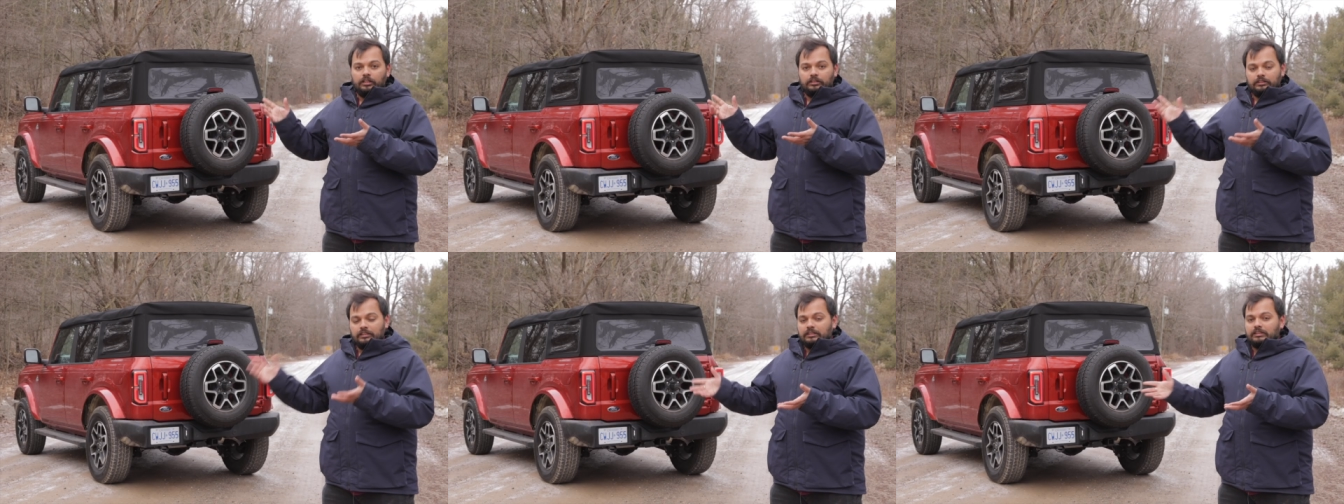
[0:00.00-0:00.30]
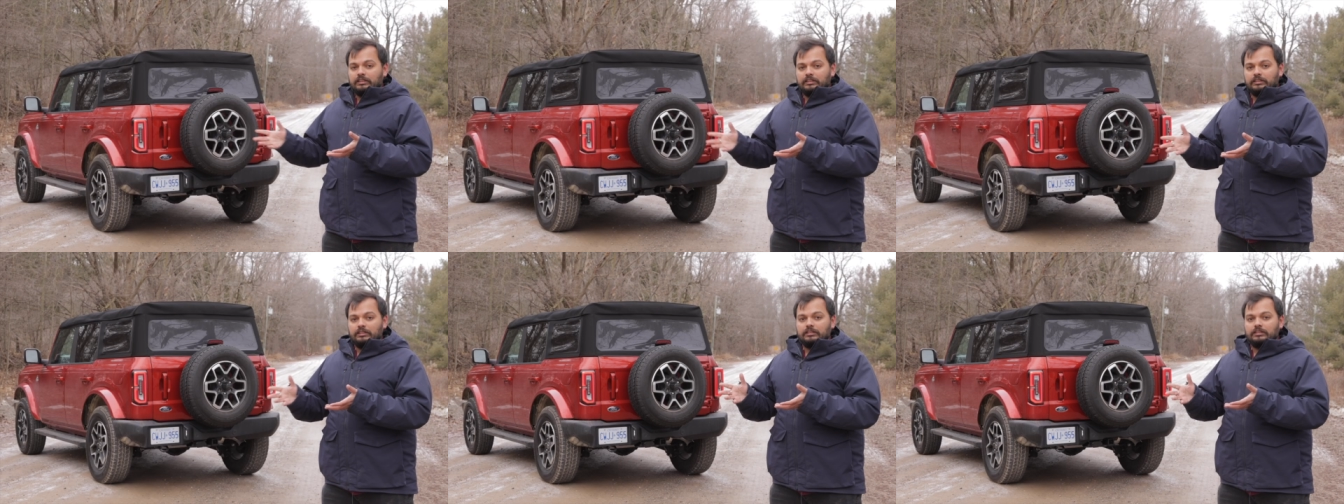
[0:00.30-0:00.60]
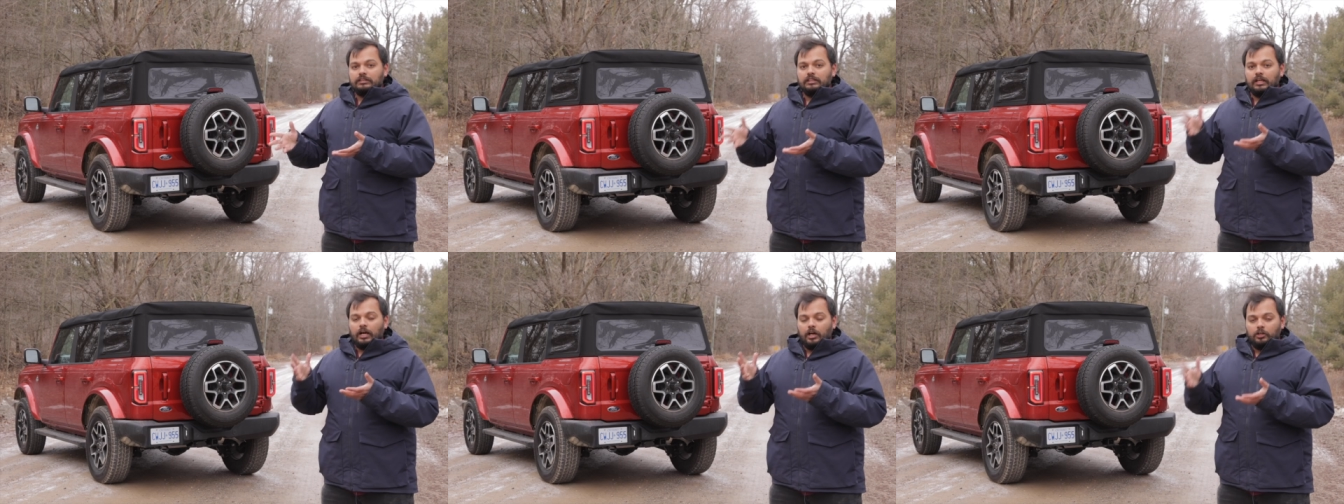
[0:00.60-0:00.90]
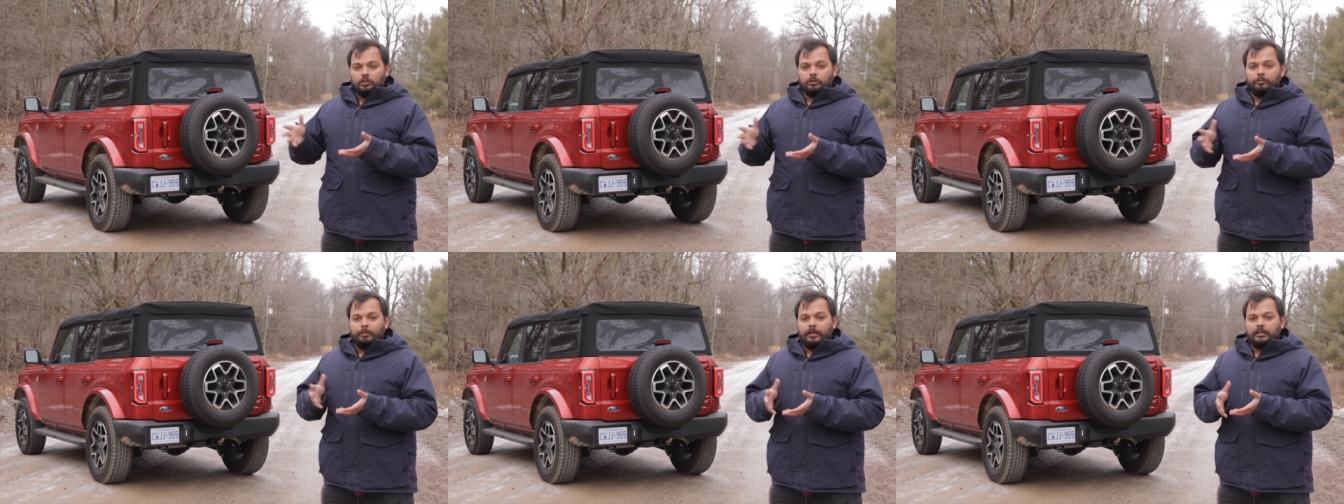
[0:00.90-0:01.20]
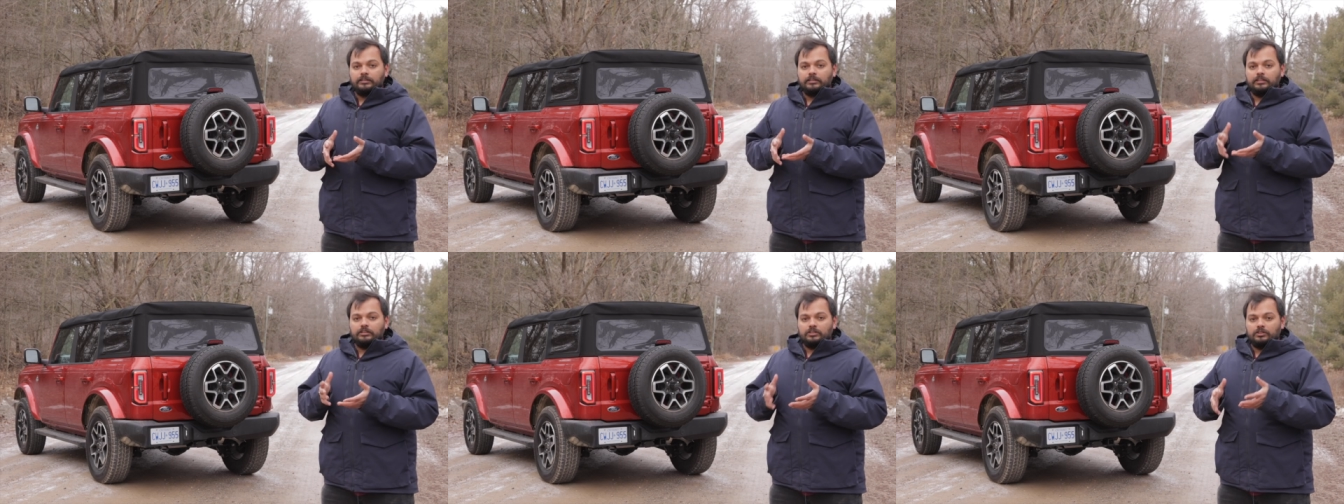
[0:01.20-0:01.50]
Since this is the outer
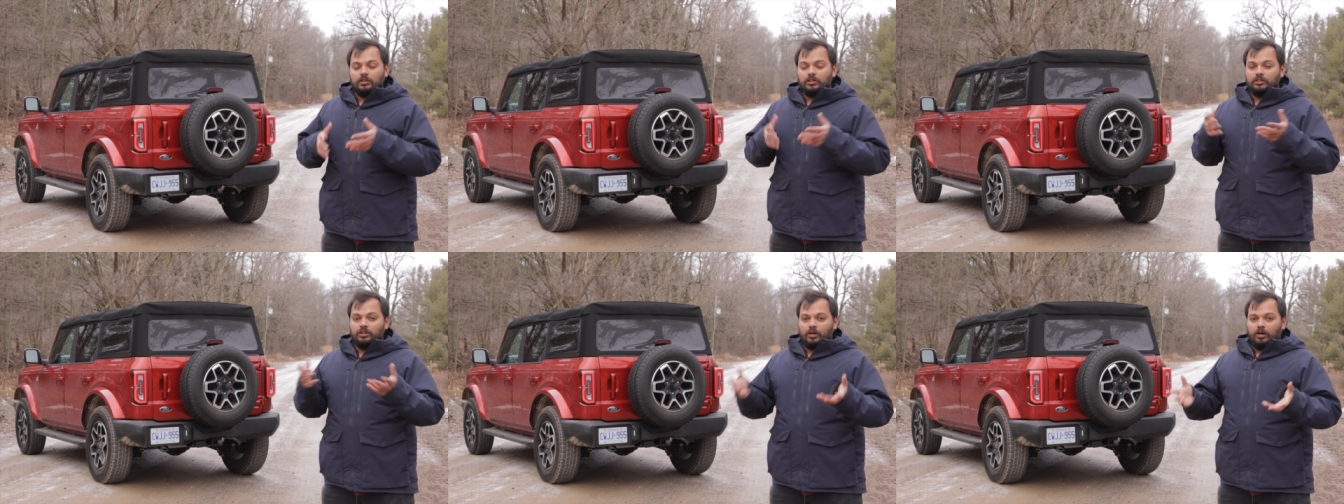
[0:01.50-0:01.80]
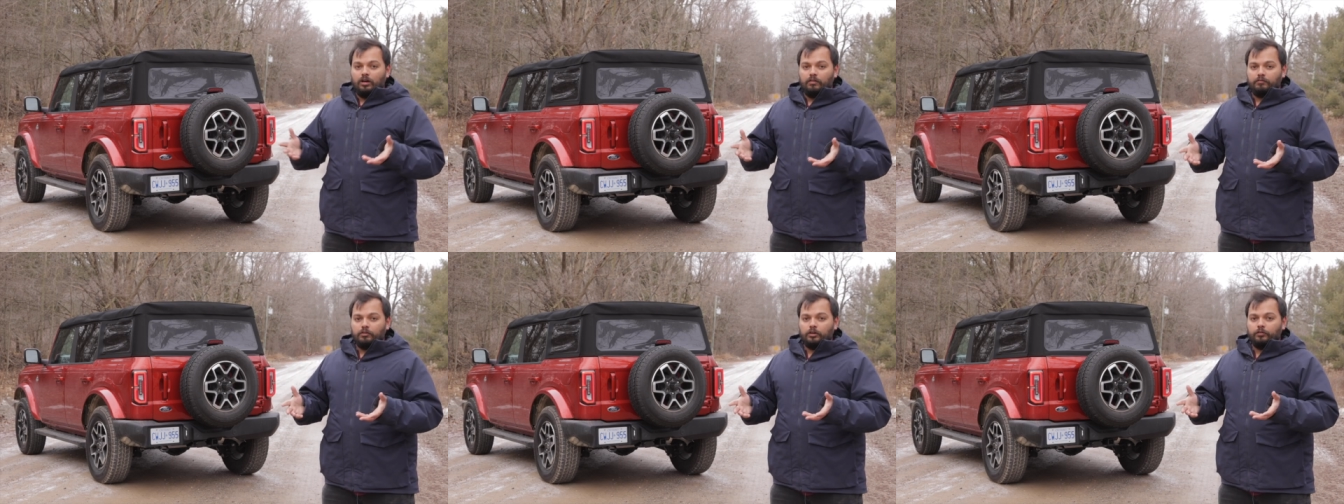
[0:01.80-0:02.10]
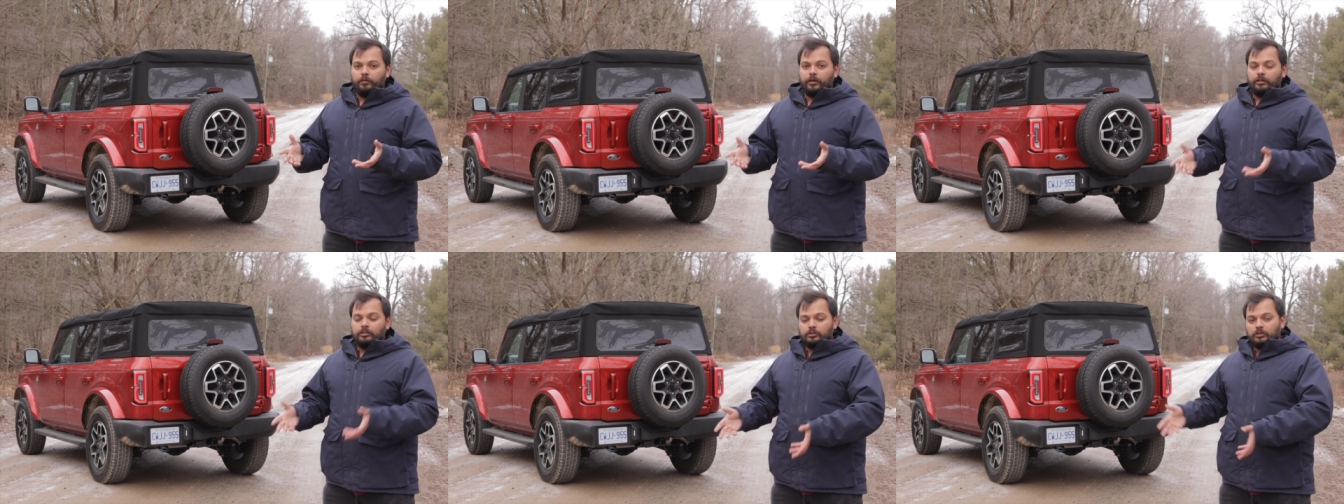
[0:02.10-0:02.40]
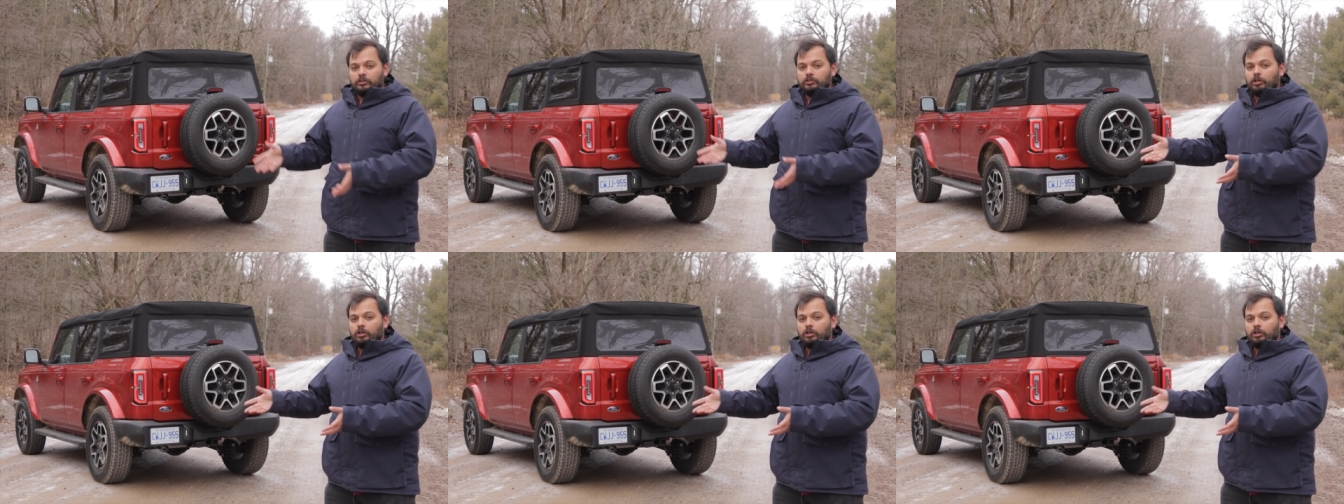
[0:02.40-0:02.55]
banks, it's not the off-road variant,